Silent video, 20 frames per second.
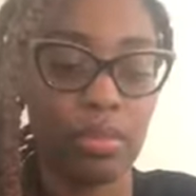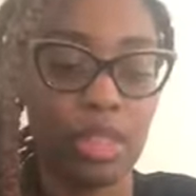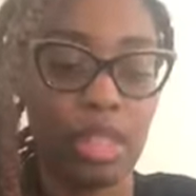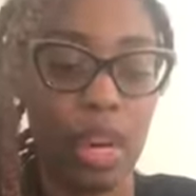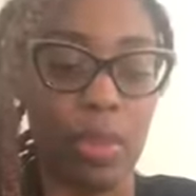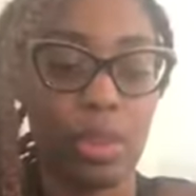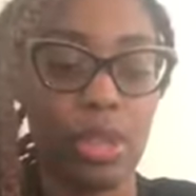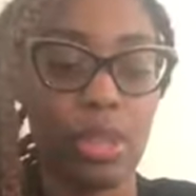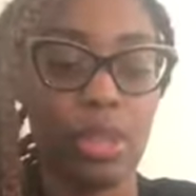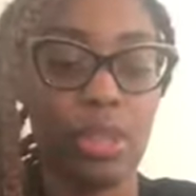
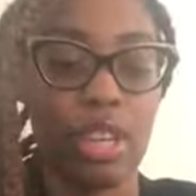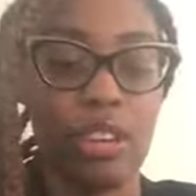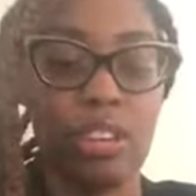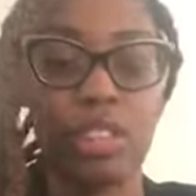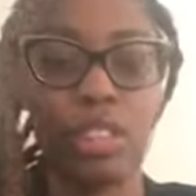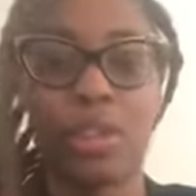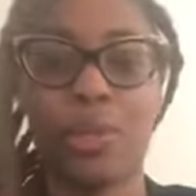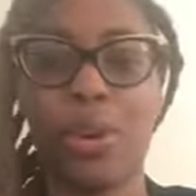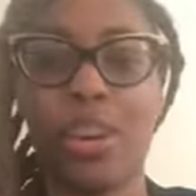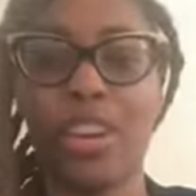someone who
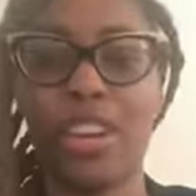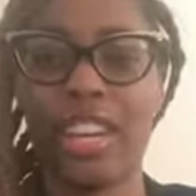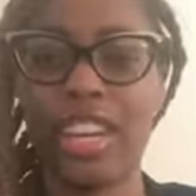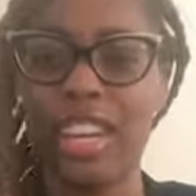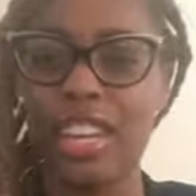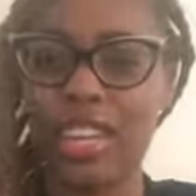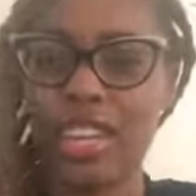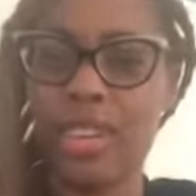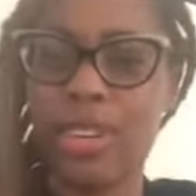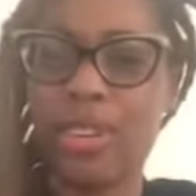loves to wear
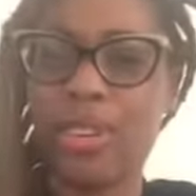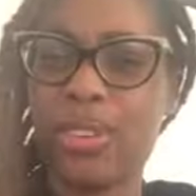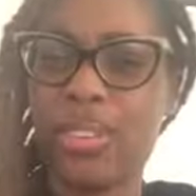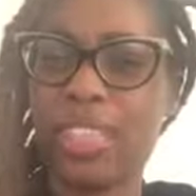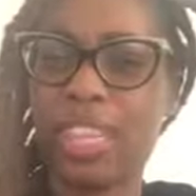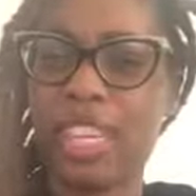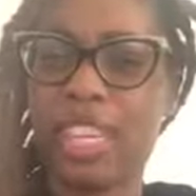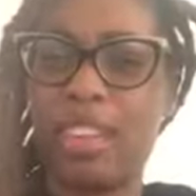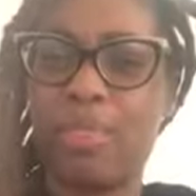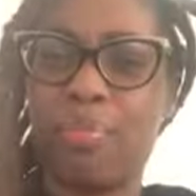
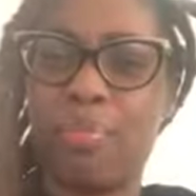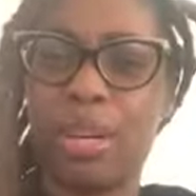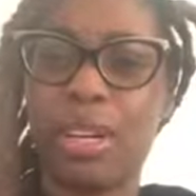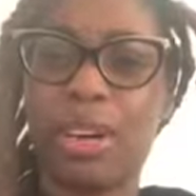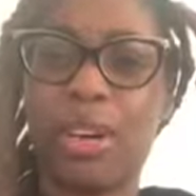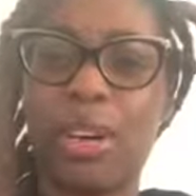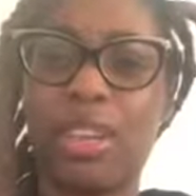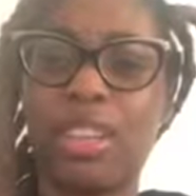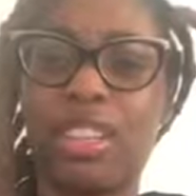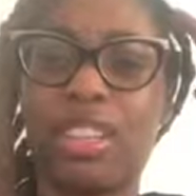heels and put
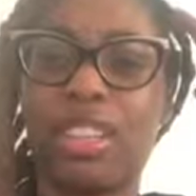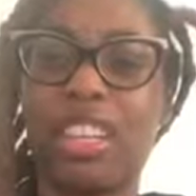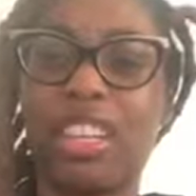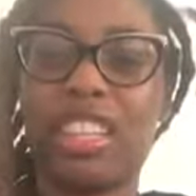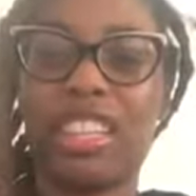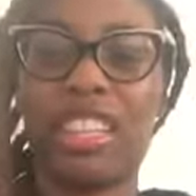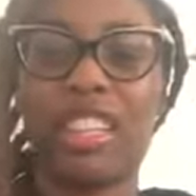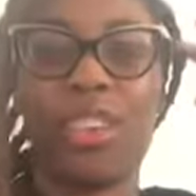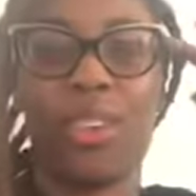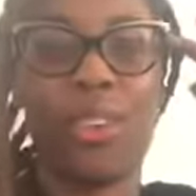on,
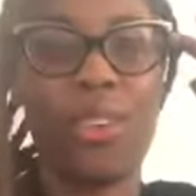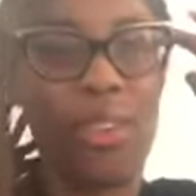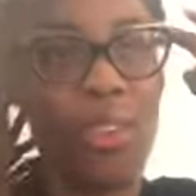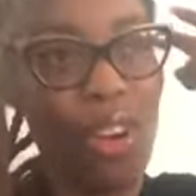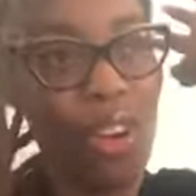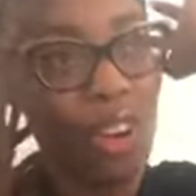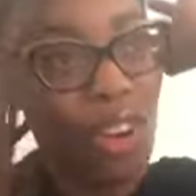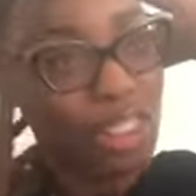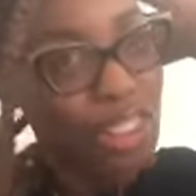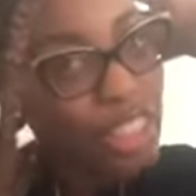you know,
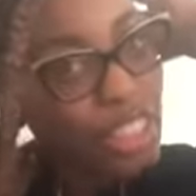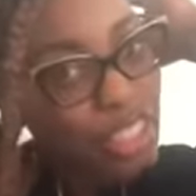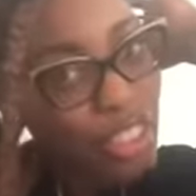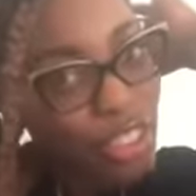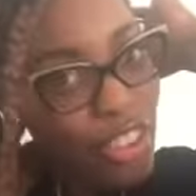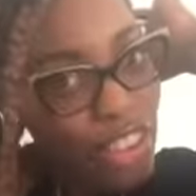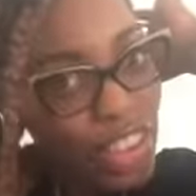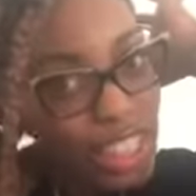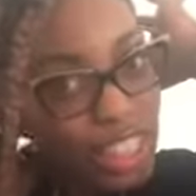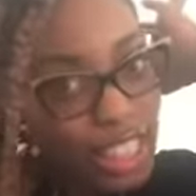all this
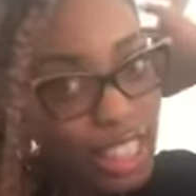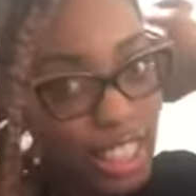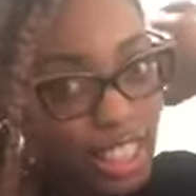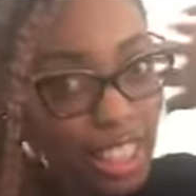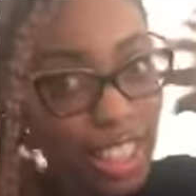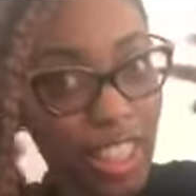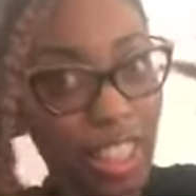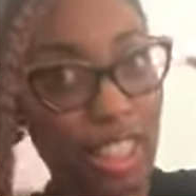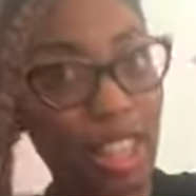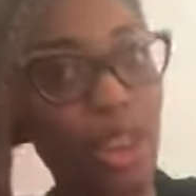crazy
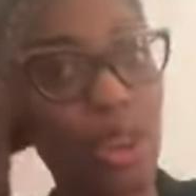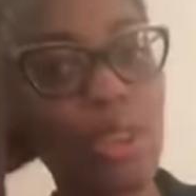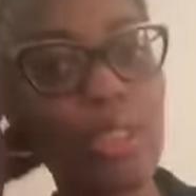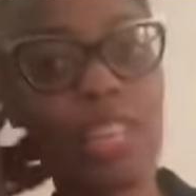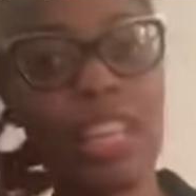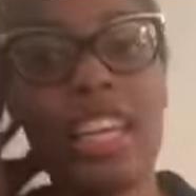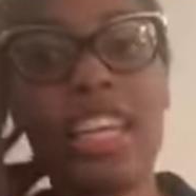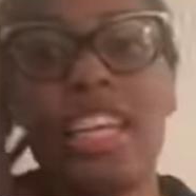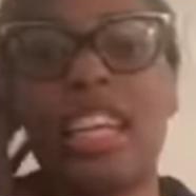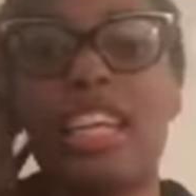
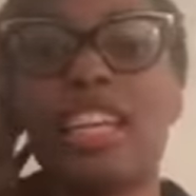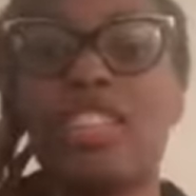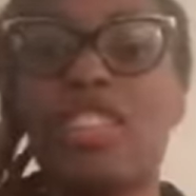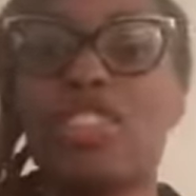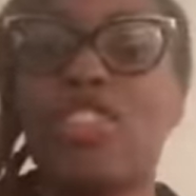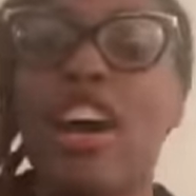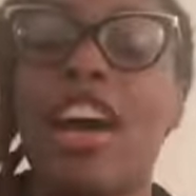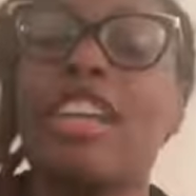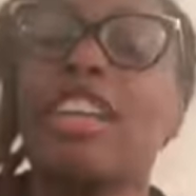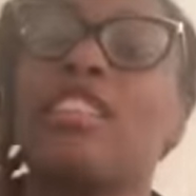clothing and
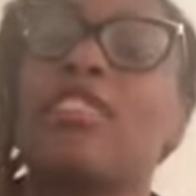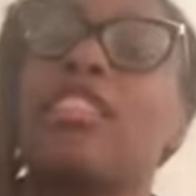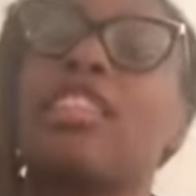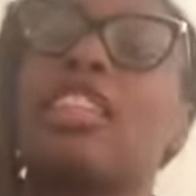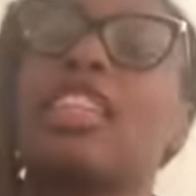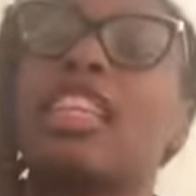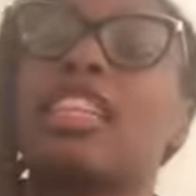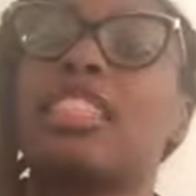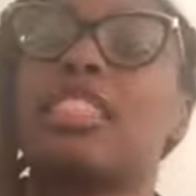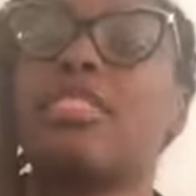try
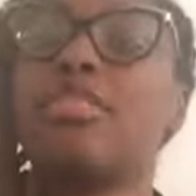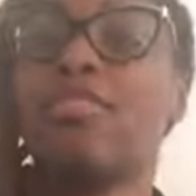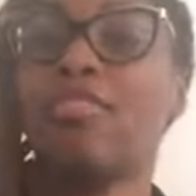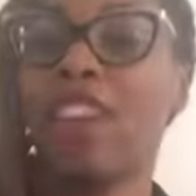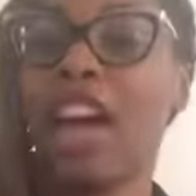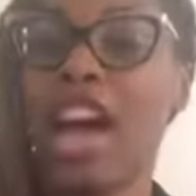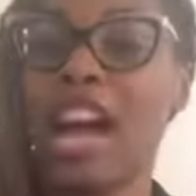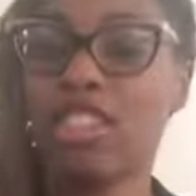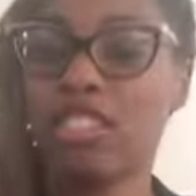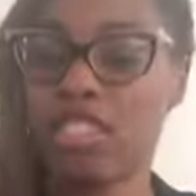different things in
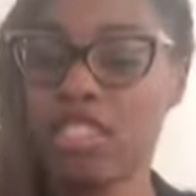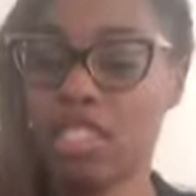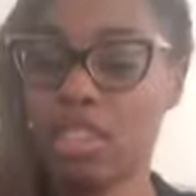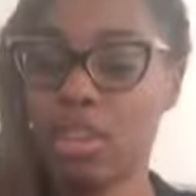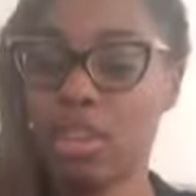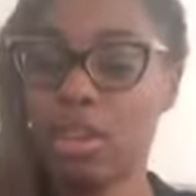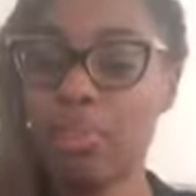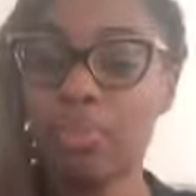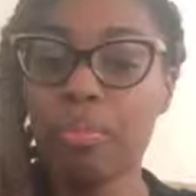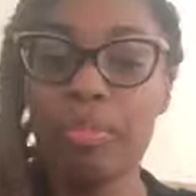fashion.
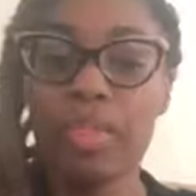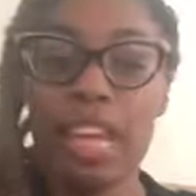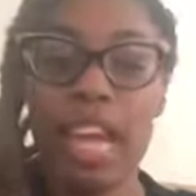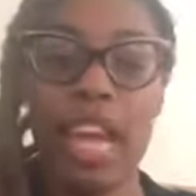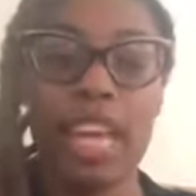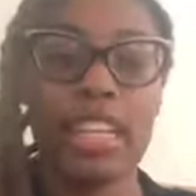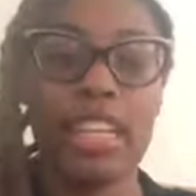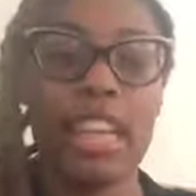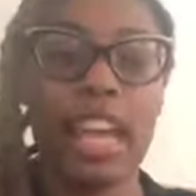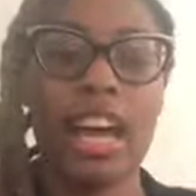And,
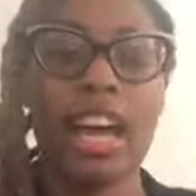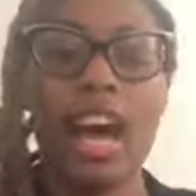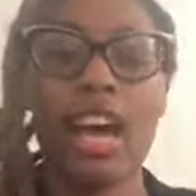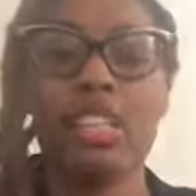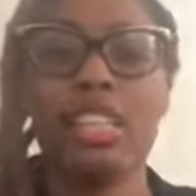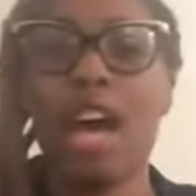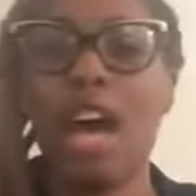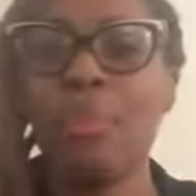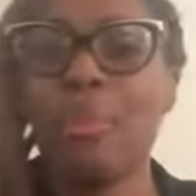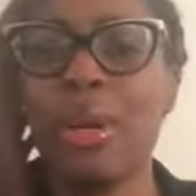and
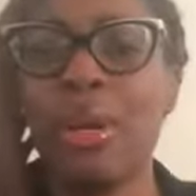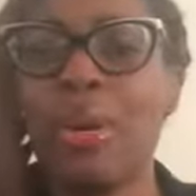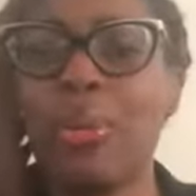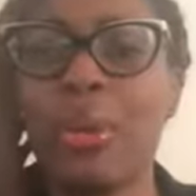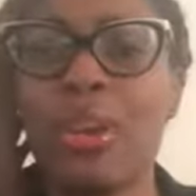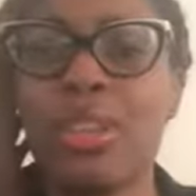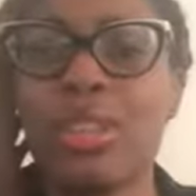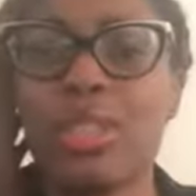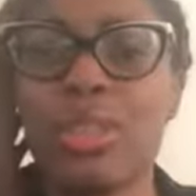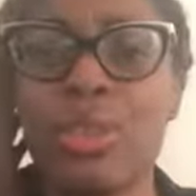atomic
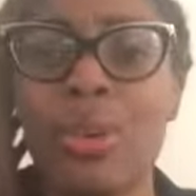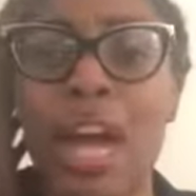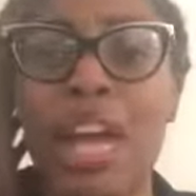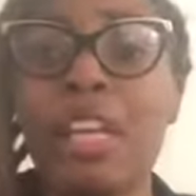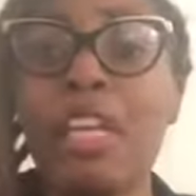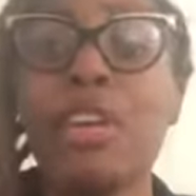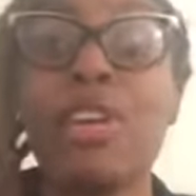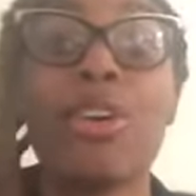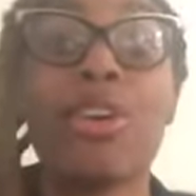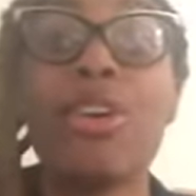wear too,
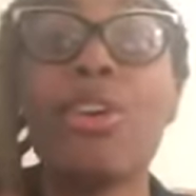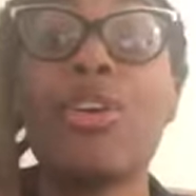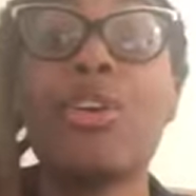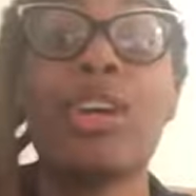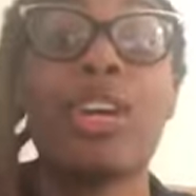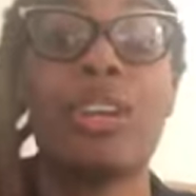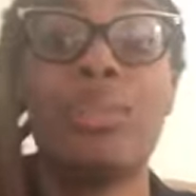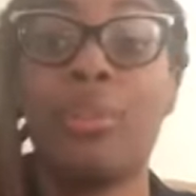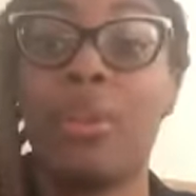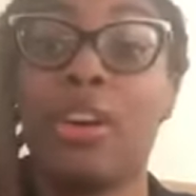any girl
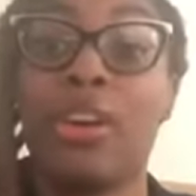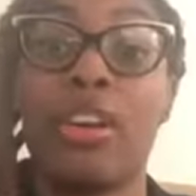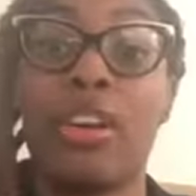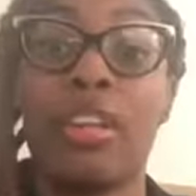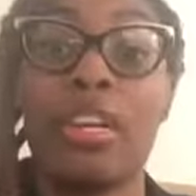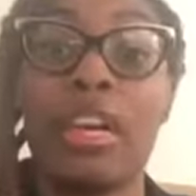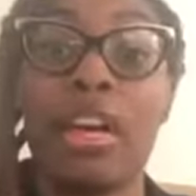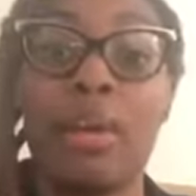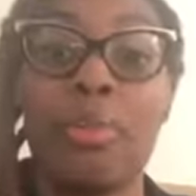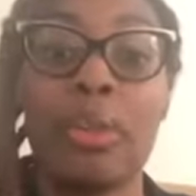can wear it.
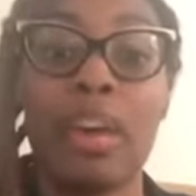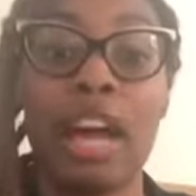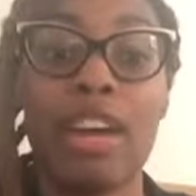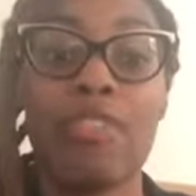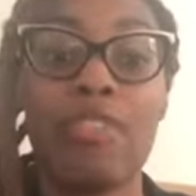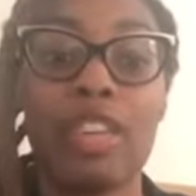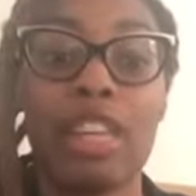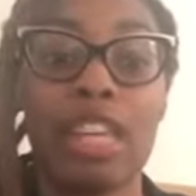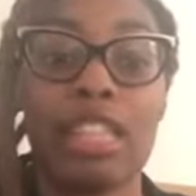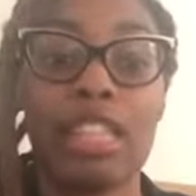But I
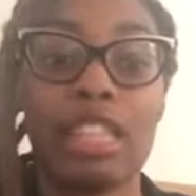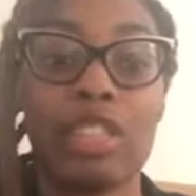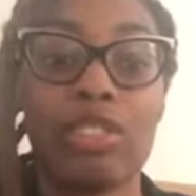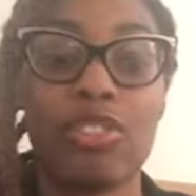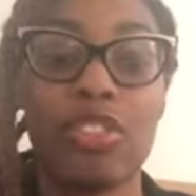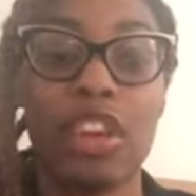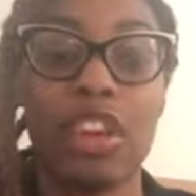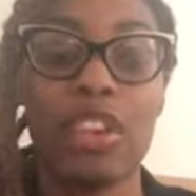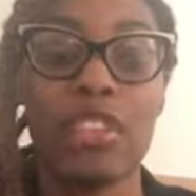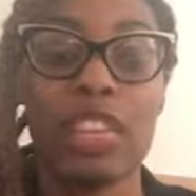feel like this
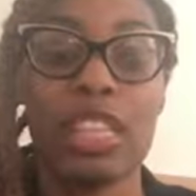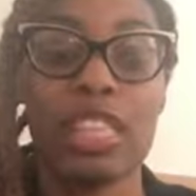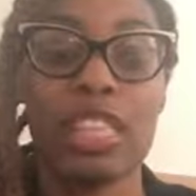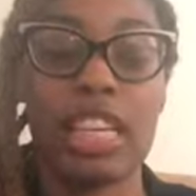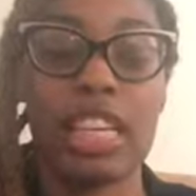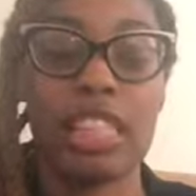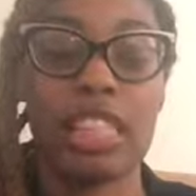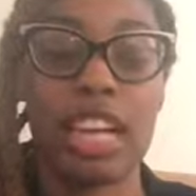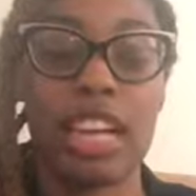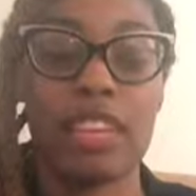fragrance
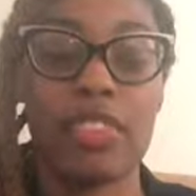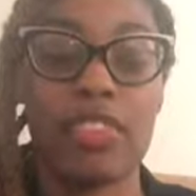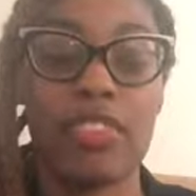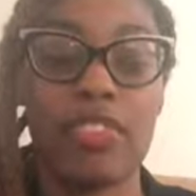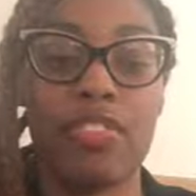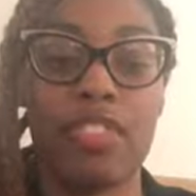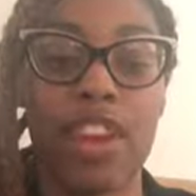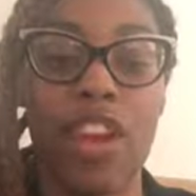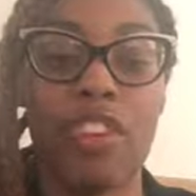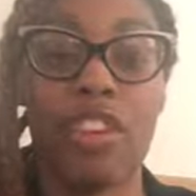is like
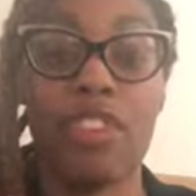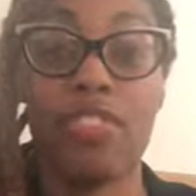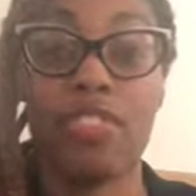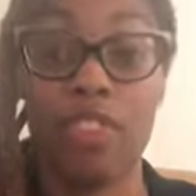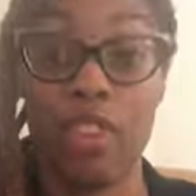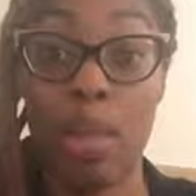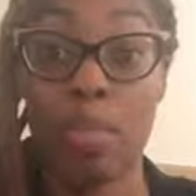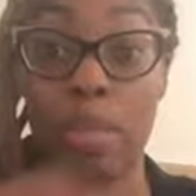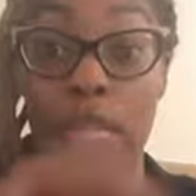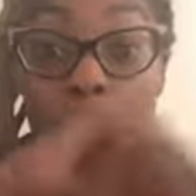very
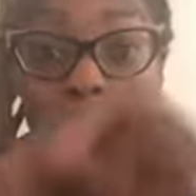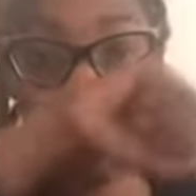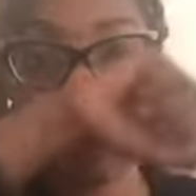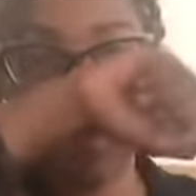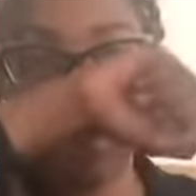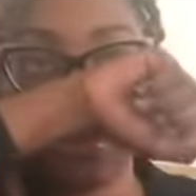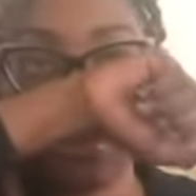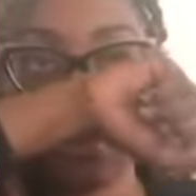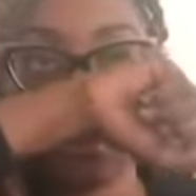feminine